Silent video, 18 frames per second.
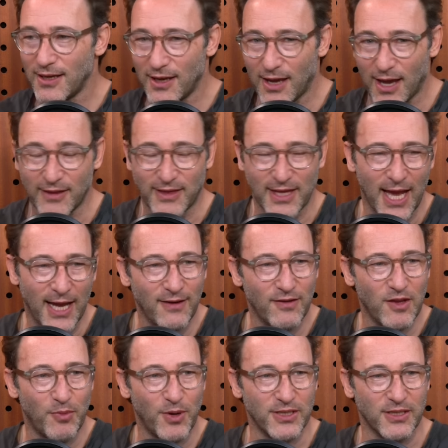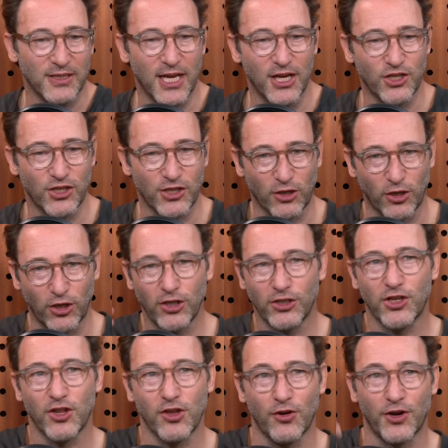at the end of their presentation, they'll
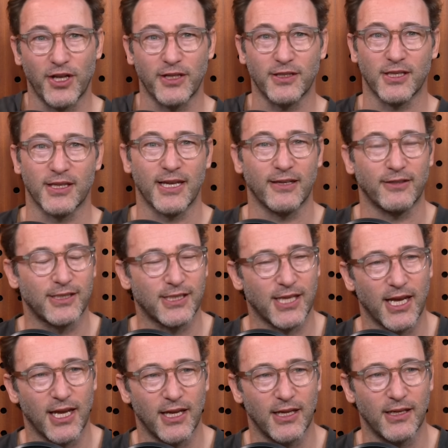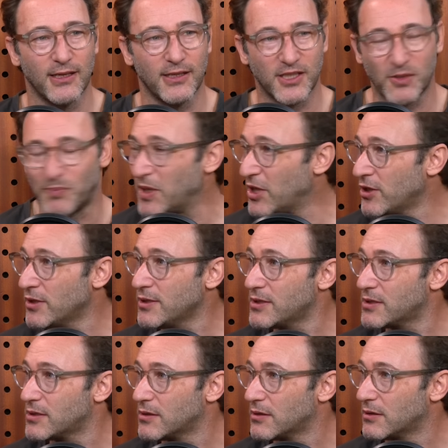look to the audience and they'll say,
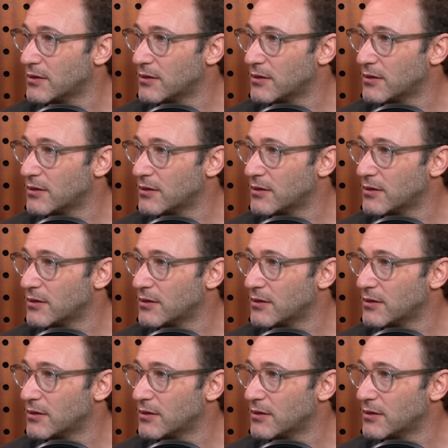spears?